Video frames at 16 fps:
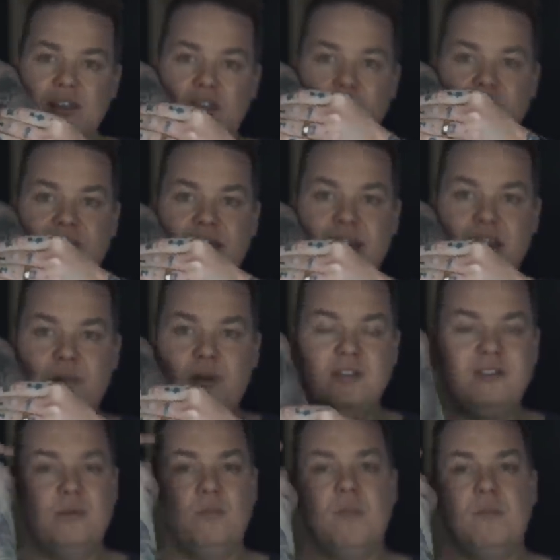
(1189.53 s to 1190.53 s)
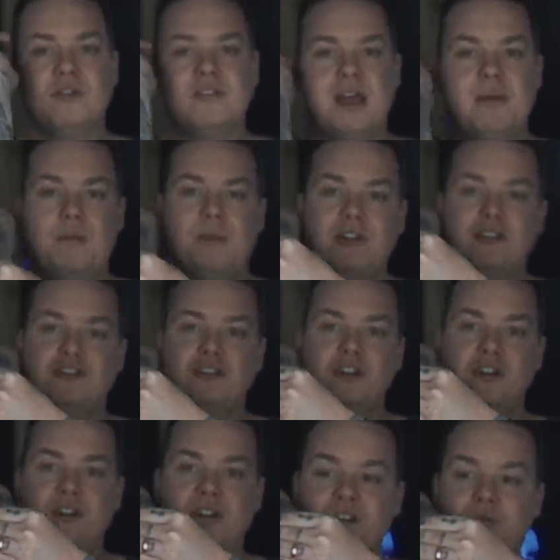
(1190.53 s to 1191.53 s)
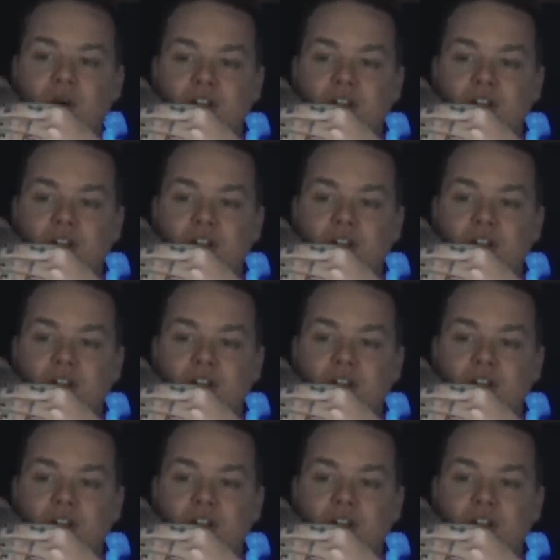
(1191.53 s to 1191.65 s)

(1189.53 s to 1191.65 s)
you pretend to put it, say, one more time, I want to show you this.